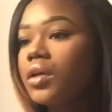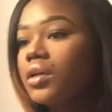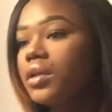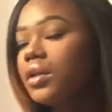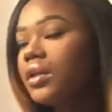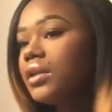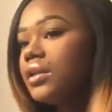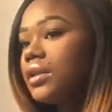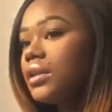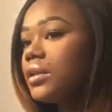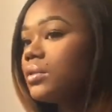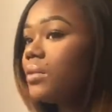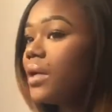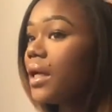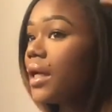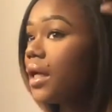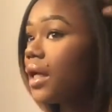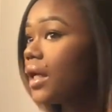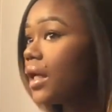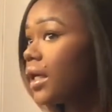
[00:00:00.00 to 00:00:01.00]
So this is my
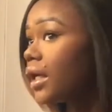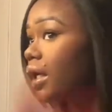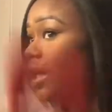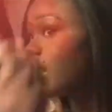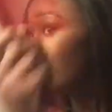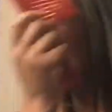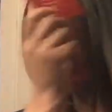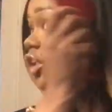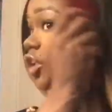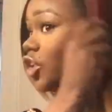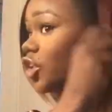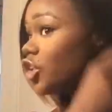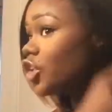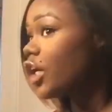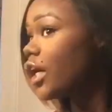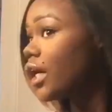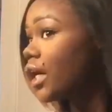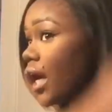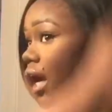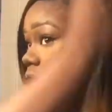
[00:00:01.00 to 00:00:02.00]
hair
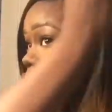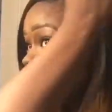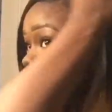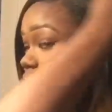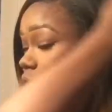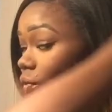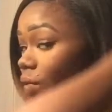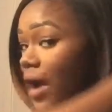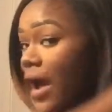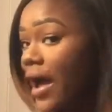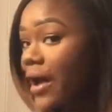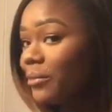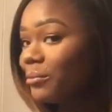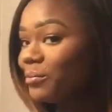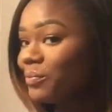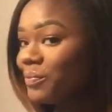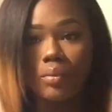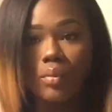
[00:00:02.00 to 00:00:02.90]
straight out of the wrap.